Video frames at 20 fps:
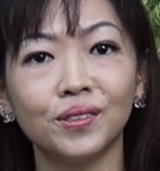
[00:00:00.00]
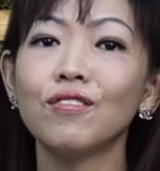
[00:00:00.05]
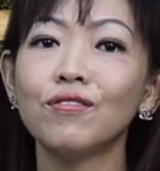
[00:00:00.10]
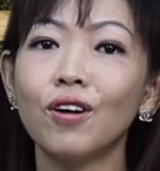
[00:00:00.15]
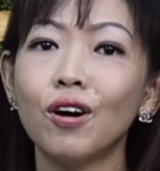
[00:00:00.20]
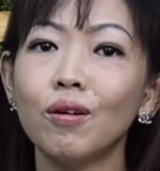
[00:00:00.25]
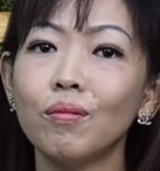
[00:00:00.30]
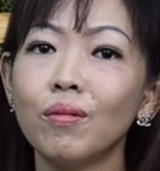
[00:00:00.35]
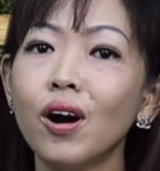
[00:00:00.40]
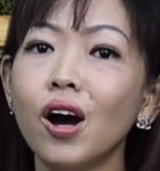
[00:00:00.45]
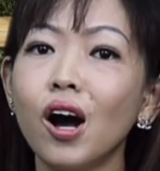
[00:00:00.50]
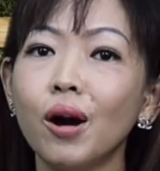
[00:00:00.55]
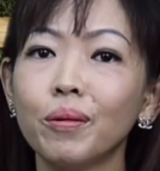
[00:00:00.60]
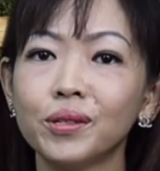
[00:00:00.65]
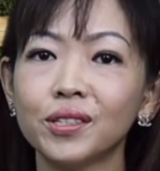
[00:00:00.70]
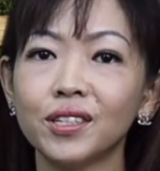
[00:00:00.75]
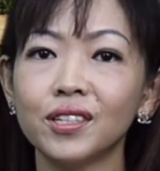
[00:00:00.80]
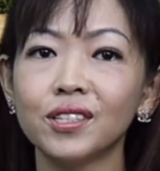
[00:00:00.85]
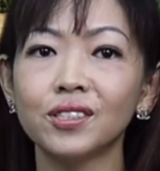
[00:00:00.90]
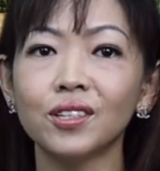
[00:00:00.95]
For more
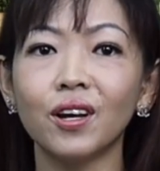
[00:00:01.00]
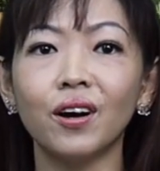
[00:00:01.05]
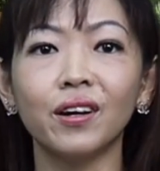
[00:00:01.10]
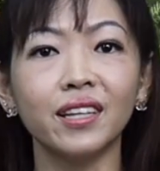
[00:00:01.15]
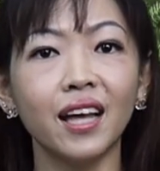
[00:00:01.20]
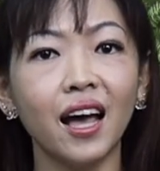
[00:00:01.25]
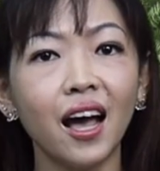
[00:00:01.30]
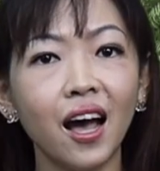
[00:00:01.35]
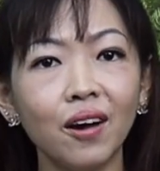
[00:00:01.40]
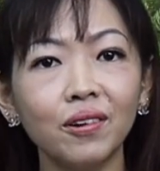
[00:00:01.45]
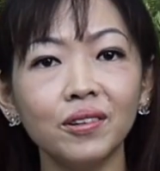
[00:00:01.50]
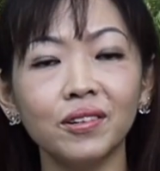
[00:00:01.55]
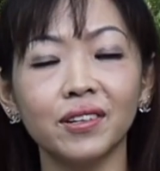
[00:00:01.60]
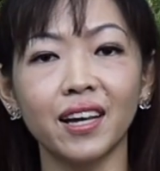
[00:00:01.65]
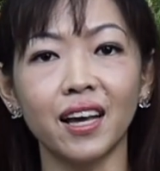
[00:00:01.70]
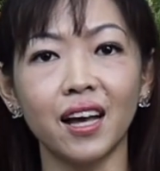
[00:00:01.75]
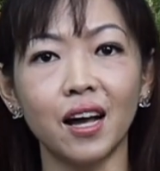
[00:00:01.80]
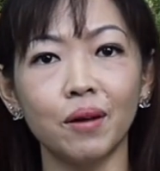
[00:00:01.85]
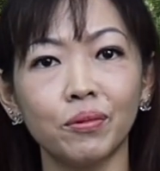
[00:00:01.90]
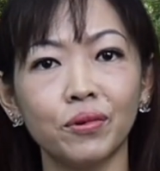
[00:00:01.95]
options on how you
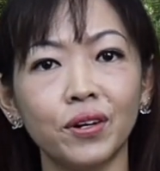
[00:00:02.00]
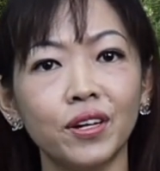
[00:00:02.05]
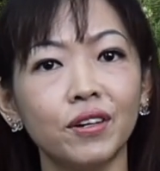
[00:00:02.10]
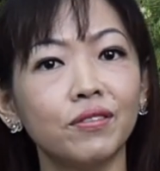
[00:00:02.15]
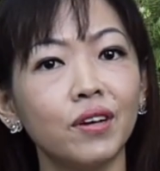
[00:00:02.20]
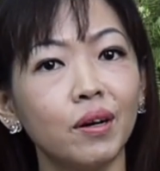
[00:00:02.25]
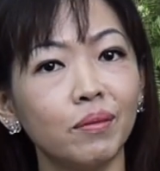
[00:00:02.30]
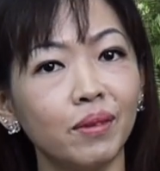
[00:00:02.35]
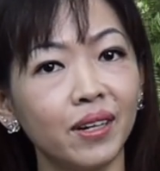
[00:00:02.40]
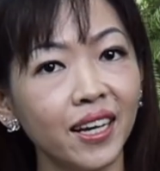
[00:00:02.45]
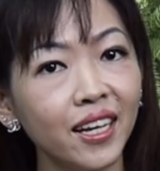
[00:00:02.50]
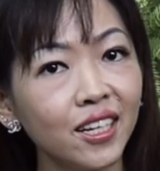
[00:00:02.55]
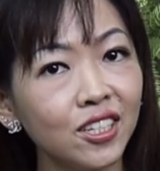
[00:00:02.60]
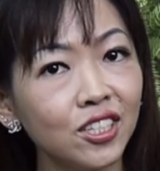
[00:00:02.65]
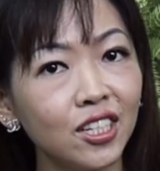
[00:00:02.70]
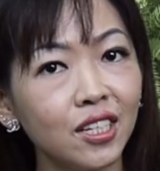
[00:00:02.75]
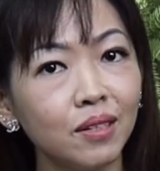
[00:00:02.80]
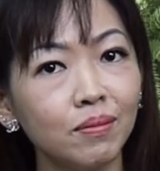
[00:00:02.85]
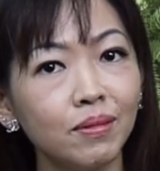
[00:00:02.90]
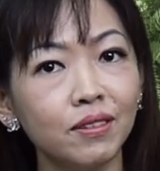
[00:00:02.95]
can upgrade from a
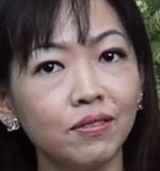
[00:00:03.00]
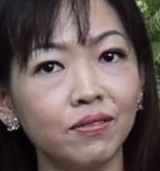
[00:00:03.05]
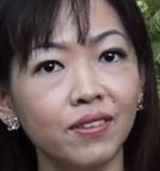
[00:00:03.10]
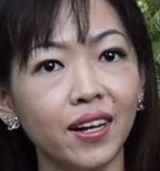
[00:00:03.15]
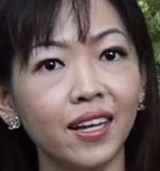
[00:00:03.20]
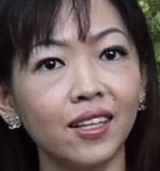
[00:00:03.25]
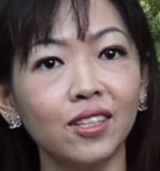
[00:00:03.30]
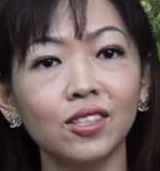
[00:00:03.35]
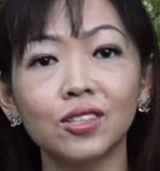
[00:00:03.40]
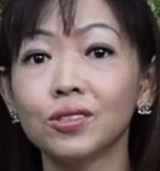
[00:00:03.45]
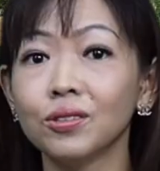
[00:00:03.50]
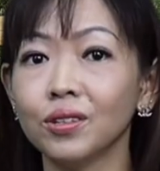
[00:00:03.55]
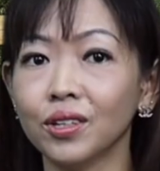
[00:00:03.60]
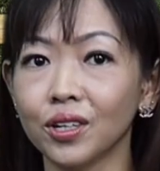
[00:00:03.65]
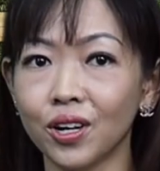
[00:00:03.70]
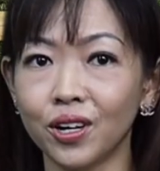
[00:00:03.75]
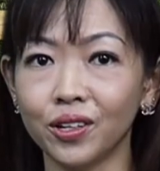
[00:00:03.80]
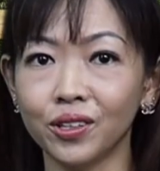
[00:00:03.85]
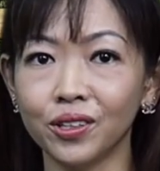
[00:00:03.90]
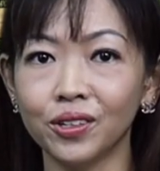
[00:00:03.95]
HDB flat to a
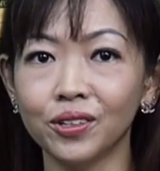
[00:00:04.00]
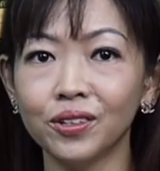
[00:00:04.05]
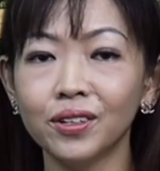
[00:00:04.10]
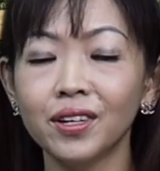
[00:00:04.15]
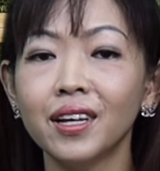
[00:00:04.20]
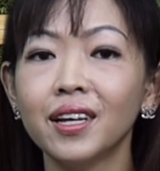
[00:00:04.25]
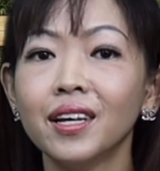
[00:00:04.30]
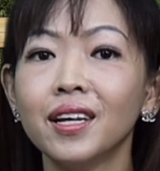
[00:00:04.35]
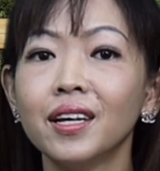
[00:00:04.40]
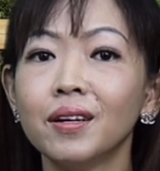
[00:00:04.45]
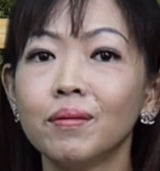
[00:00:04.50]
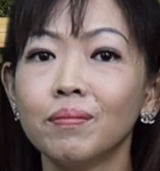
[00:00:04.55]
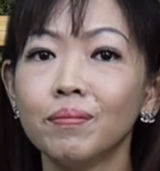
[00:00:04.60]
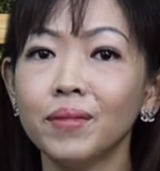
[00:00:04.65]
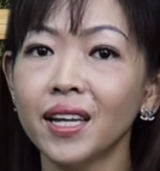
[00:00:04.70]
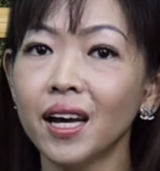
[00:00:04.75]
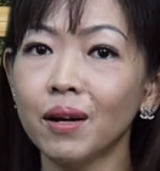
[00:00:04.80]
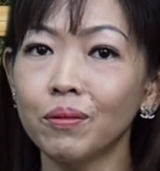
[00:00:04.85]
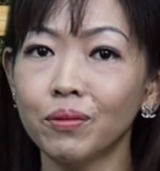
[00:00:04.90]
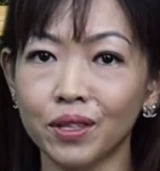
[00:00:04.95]
condo,
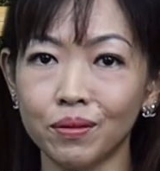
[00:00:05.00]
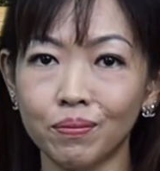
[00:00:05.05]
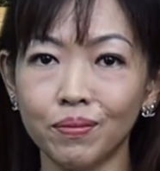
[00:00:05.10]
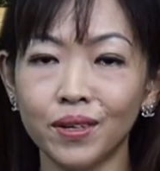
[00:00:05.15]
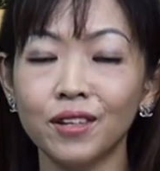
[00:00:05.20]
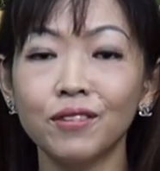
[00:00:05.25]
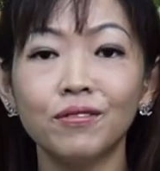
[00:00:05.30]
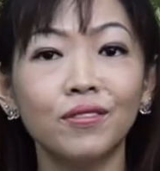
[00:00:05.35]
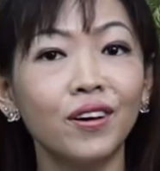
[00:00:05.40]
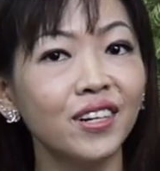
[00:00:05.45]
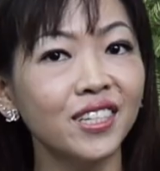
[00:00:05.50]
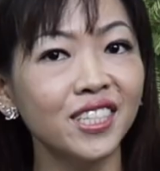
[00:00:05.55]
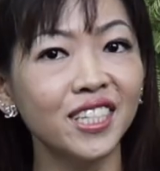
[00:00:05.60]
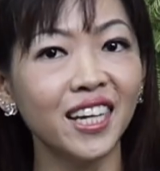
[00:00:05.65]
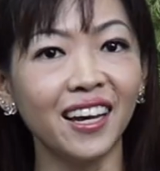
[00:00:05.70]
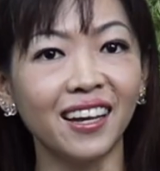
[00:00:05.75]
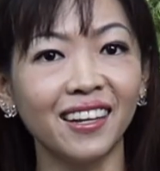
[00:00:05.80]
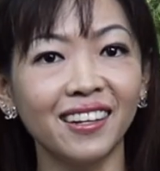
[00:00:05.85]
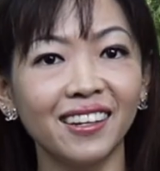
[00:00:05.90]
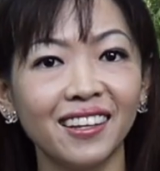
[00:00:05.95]
meet up with me for a
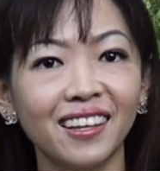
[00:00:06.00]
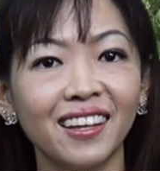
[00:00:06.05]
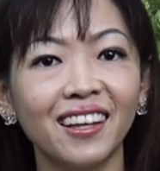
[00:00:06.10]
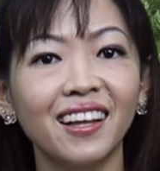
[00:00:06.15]
chat.